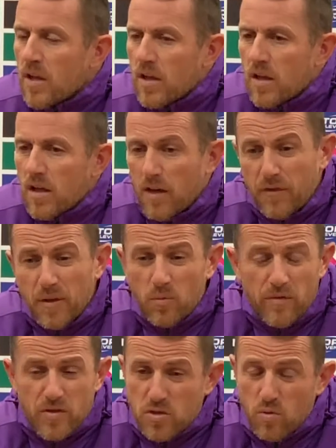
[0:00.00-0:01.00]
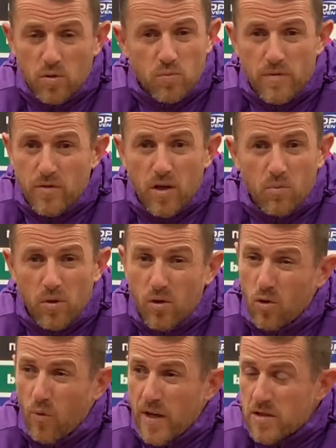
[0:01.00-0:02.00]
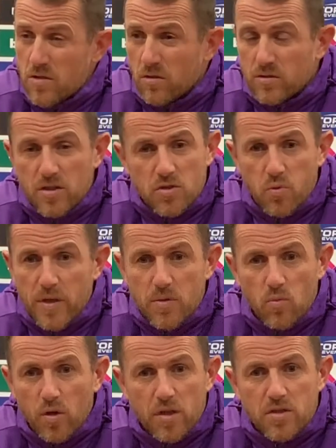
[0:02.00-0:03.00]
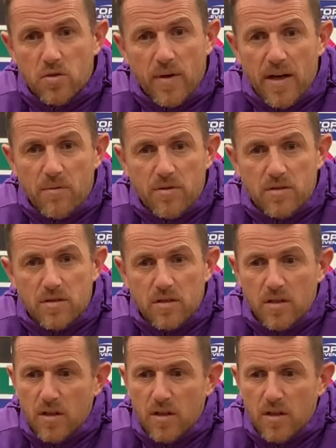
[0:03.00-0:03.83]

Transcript: Uh, I think with the squad we've got, we'll always look to tweak one or two areas.